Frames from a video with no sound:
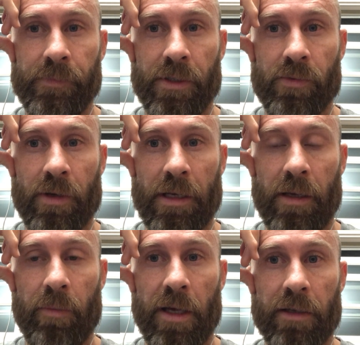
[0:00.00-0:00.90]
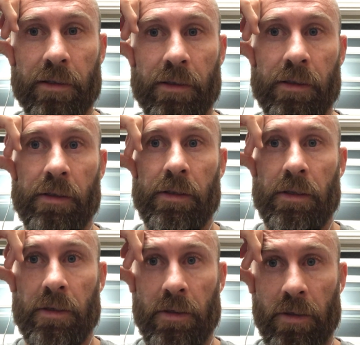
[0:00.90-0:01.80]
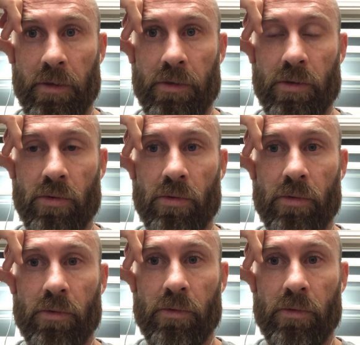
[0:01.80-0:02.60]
just want to get back to